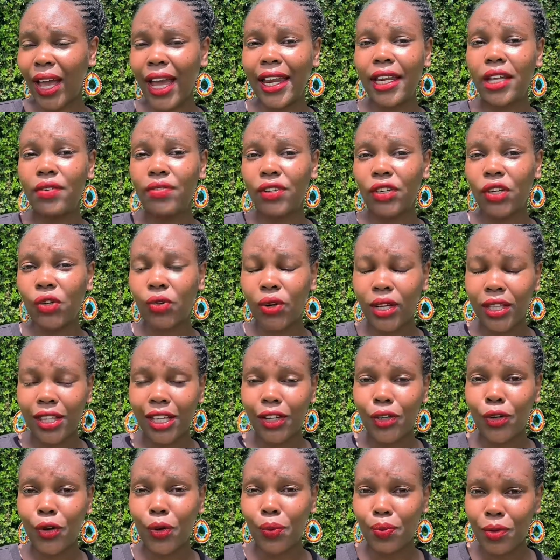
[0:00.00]
and even create
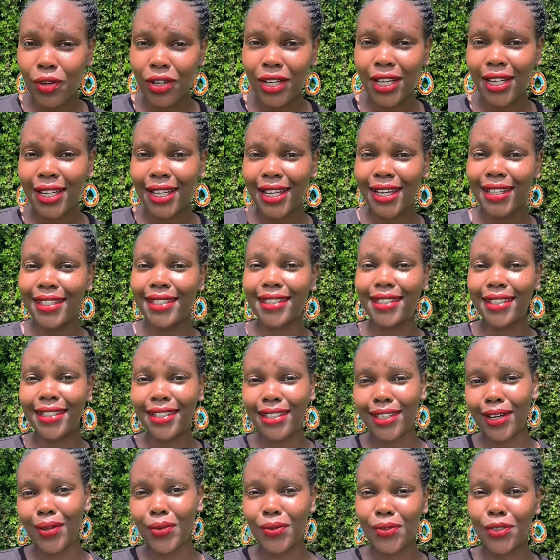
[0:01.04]
that community and
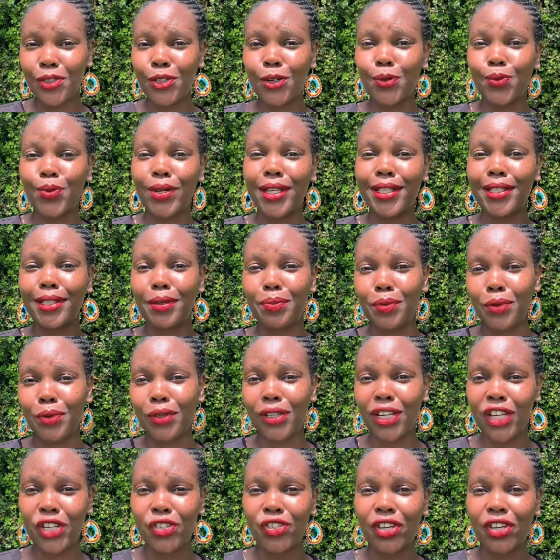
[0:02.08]
sisterhood so that we can support each